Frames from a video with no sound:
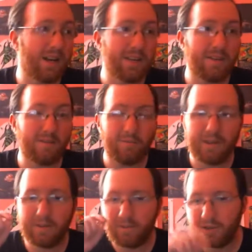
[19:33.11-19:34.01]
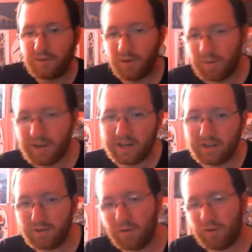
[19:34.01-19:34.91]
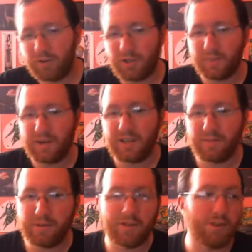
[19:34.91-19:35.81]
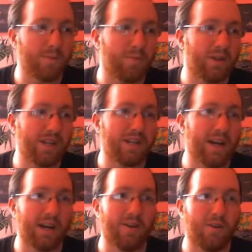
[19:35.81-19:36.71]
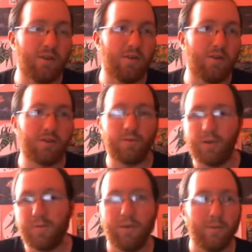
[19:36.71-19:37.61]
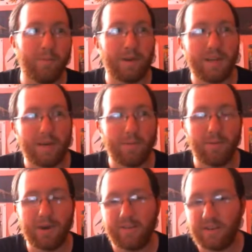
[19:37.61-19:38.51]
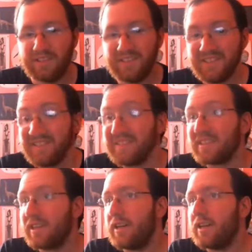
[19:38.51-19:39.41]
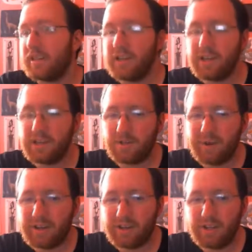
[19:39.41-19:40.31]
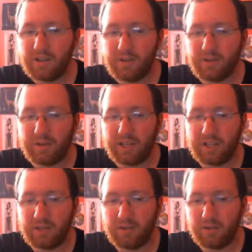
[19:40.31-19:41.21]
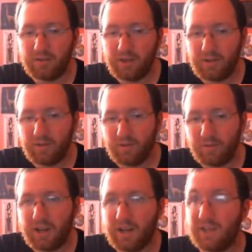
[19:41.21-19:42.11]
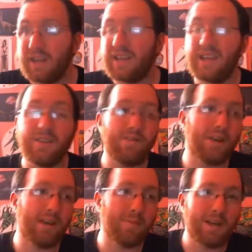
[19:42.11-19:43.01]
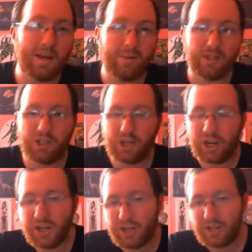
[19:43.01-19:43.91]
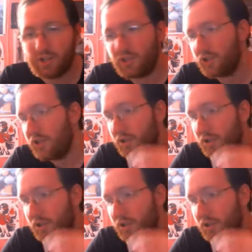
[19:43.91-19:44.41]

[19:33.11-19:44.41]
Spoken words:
that when you go riding through Ultra Space, when you do play that Ultra Wormhole minigame or whatever, that you get to ride on either Solgaleo or Lunala, and you can be able to change